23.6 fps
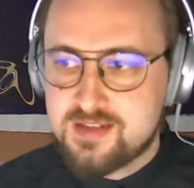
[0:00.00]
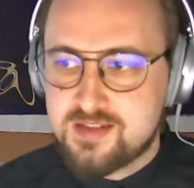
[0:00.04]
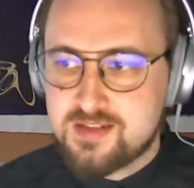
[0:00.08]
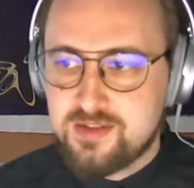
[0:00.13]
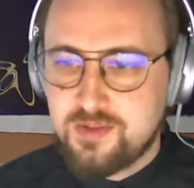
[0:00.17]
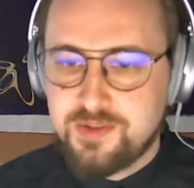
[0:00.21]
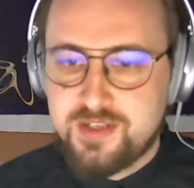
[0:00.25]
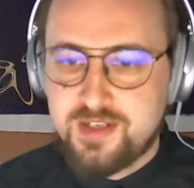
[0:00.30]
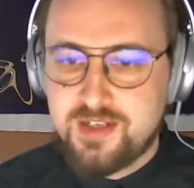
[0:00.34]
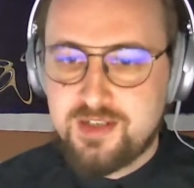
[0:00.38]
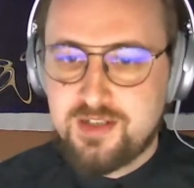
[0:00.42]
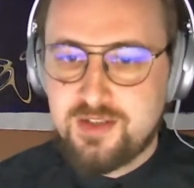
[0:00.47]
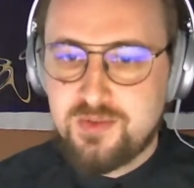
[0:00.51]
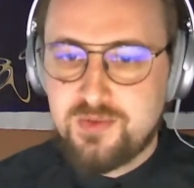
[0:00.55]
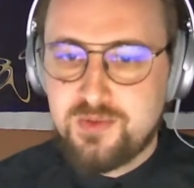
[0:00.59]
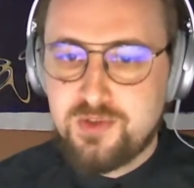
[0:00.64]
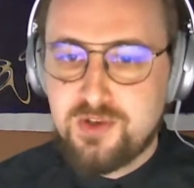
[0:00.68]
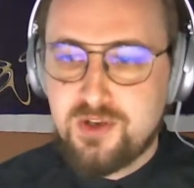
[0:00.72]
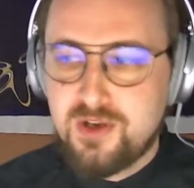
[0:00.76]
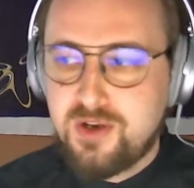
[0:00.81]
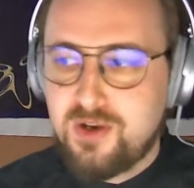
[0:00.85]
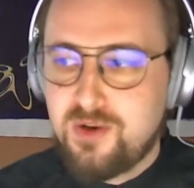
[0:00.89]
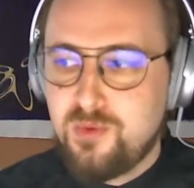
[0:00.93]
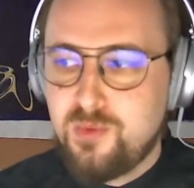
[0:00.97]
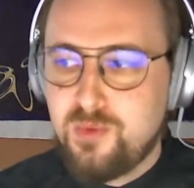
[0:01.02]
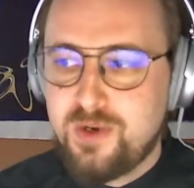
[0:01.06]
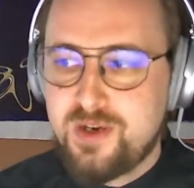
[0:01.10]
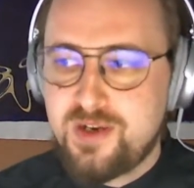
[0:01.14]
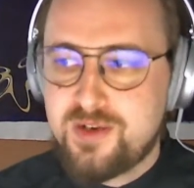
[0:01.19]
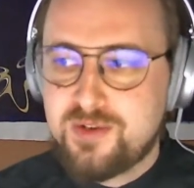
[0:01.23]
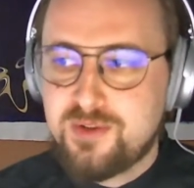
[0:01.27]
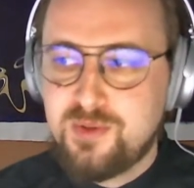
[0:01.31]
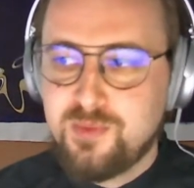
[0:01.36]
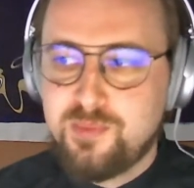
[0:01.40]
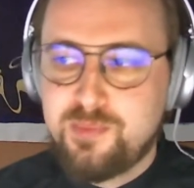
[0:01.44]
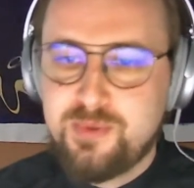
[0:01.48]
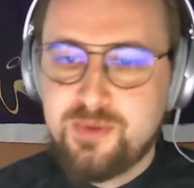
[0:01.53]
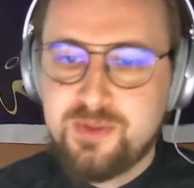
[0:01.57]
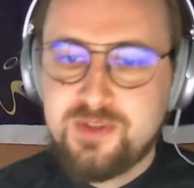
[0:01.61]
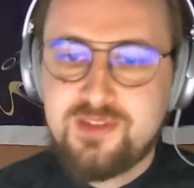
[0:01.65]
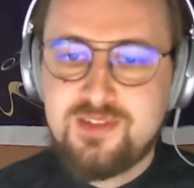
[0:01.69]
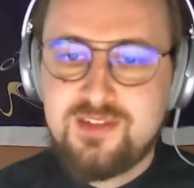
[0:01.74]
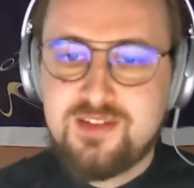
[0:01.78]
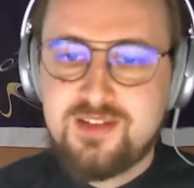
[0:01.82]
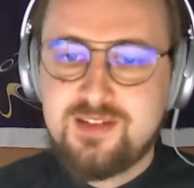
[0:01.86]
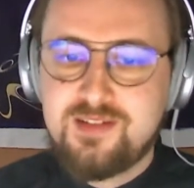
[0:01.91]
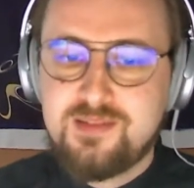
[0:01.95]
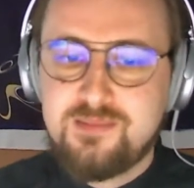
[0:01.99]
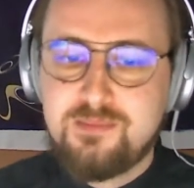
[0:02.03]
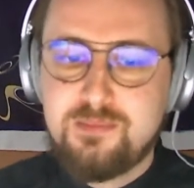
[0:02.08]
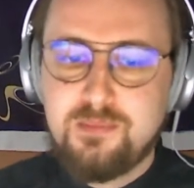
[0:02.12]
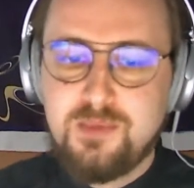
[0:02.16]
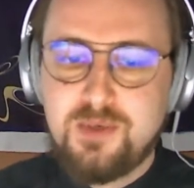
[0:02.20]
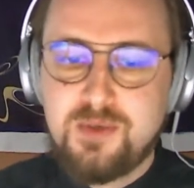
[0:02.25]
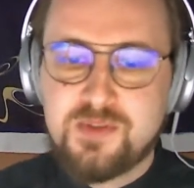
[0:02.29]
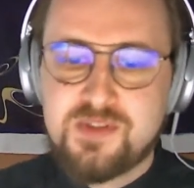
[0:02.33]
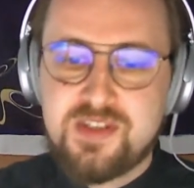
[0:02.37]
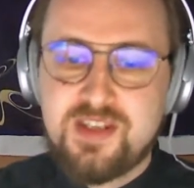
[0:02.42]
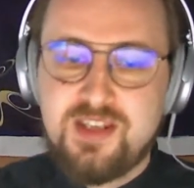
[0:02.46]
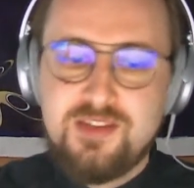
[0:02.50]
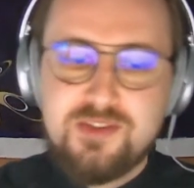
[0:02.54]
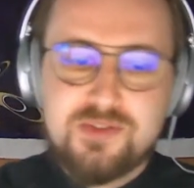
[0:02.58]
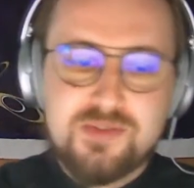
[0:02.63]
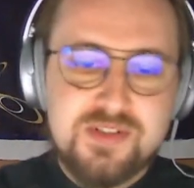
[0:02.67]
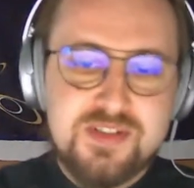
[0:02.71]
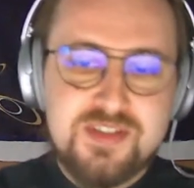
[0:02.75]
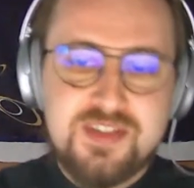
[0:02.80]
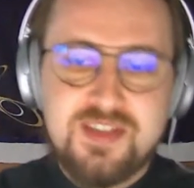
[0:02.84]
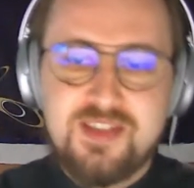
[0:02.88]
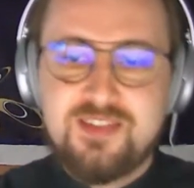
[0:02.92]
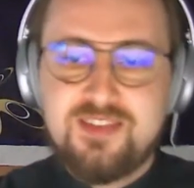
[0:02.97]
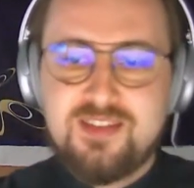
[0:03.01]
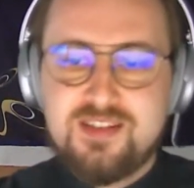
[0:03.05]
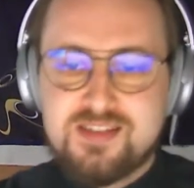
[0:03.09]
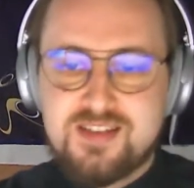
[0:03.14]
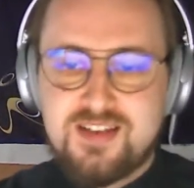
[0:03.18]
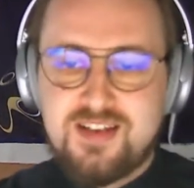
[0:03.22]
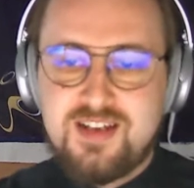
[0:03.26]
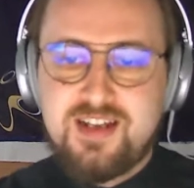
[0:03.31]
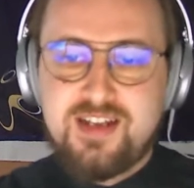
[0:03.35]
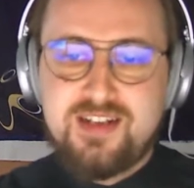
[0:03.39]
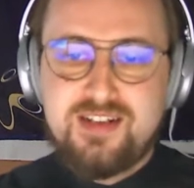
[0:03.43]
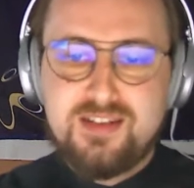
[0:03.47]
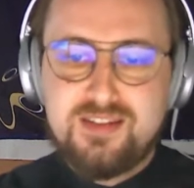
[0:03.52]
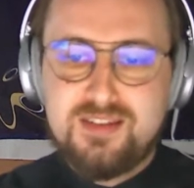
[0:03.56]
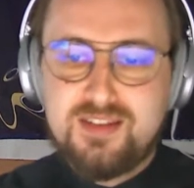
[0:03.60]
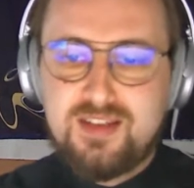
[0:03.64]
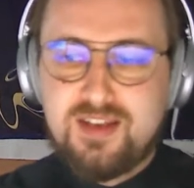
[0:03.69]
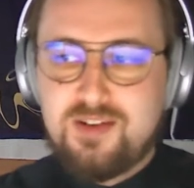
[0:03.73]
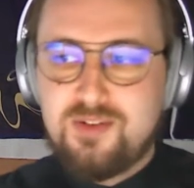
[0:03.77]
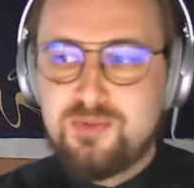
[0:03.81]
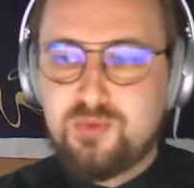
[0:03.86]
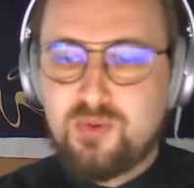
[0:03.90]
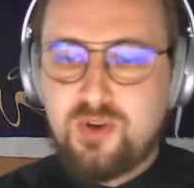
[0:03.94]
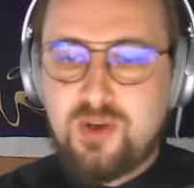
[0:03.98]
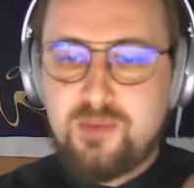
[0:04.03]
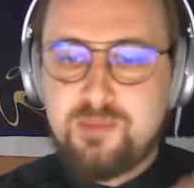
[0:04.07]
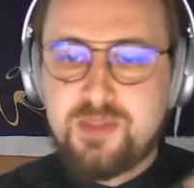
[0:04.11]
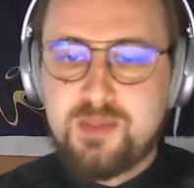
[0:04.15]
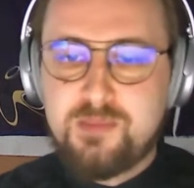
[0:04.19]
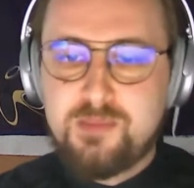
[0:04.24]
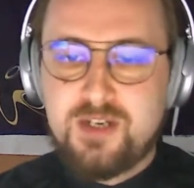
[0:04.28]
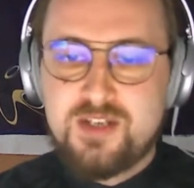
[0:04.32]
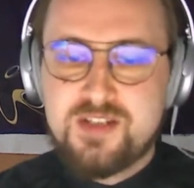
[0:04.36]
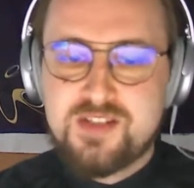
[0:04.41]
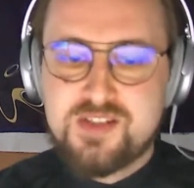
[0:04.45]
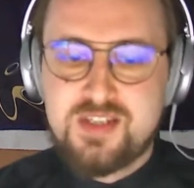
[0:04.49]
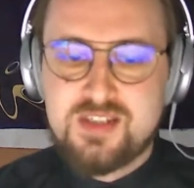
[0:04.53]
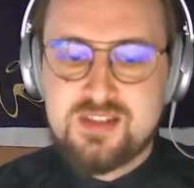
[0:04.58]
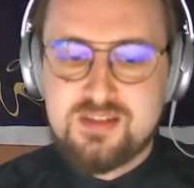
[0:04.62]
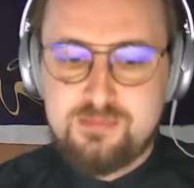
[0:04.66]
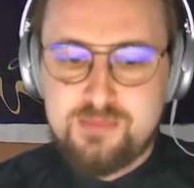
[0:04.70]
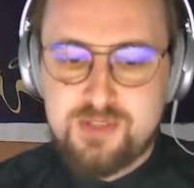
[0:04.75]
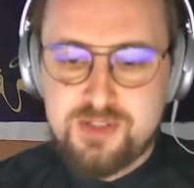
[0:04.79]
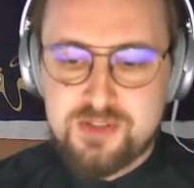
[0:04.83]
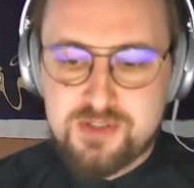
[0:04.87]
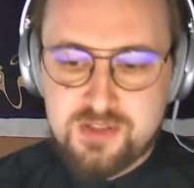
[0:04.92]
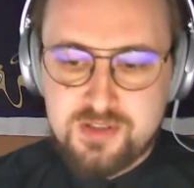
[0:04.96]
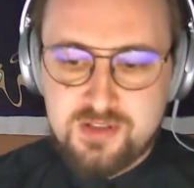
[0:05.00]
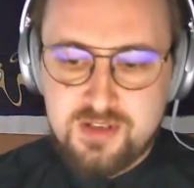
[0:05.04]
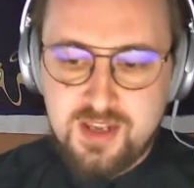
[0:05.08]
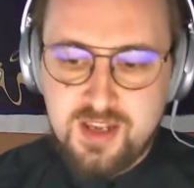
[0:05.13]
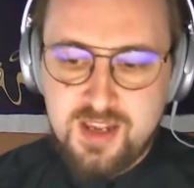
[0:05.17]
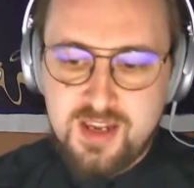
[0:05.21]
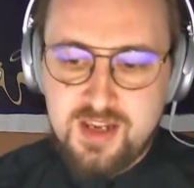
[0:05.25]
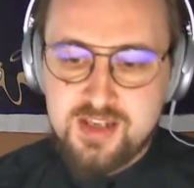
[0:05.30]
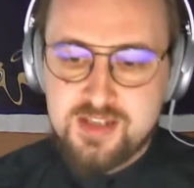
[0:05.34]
So then you know where to put the most interesting design and how to optimize the exhibition,